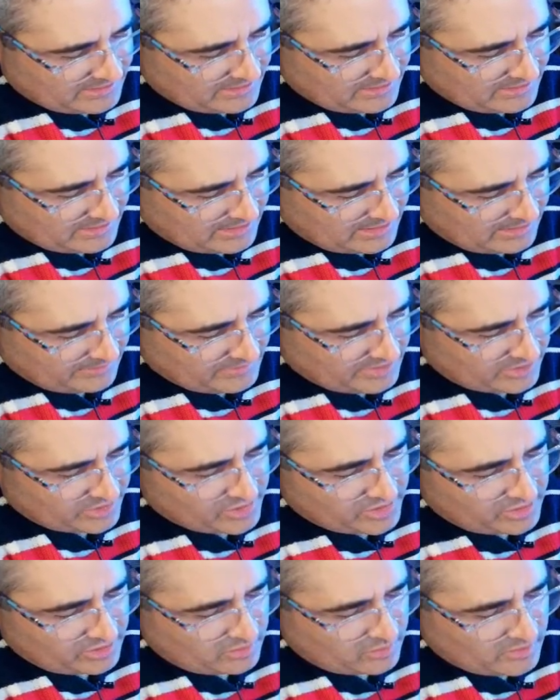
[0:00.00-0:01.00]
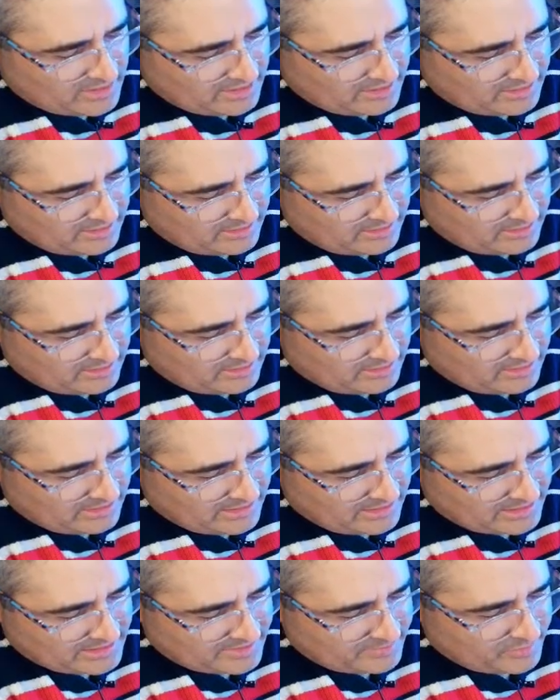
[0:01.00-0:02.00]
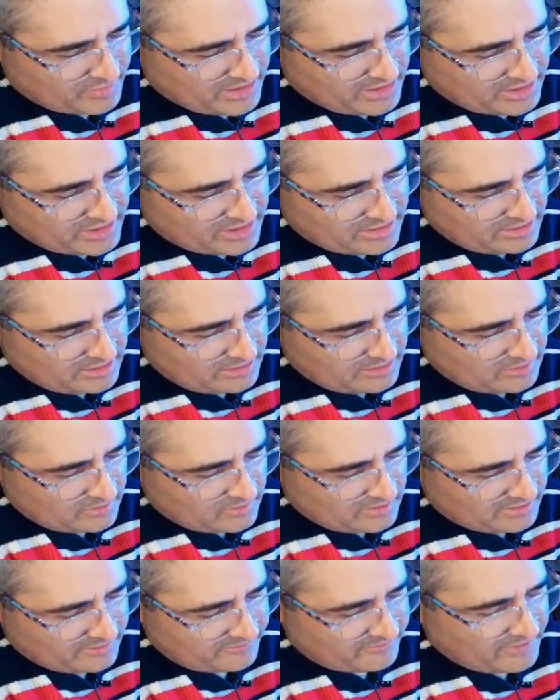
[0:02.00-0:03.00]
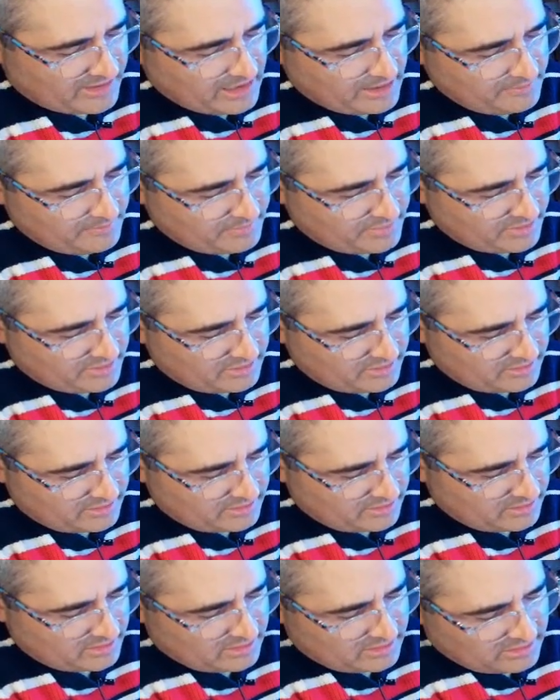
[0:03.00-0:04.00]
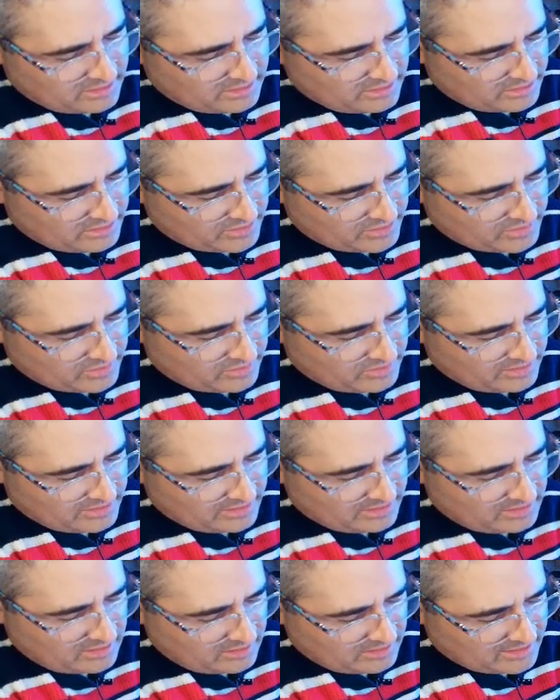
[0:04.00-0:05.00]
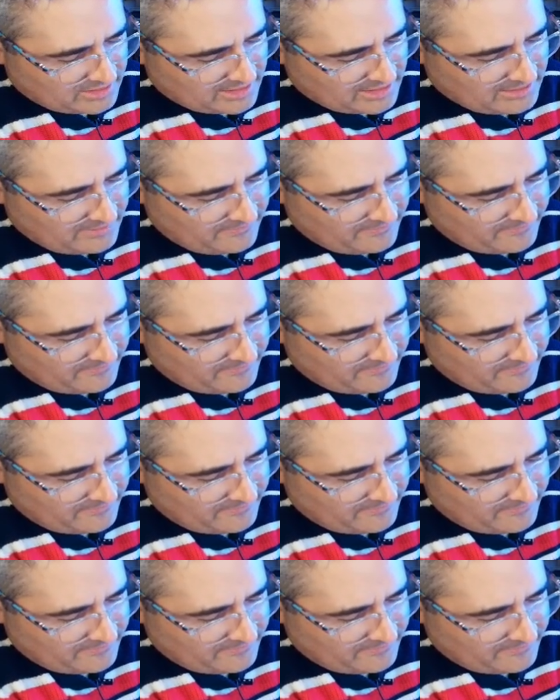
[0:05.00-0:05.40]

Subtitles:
I'm not sure what expression, what vibe should the dog have.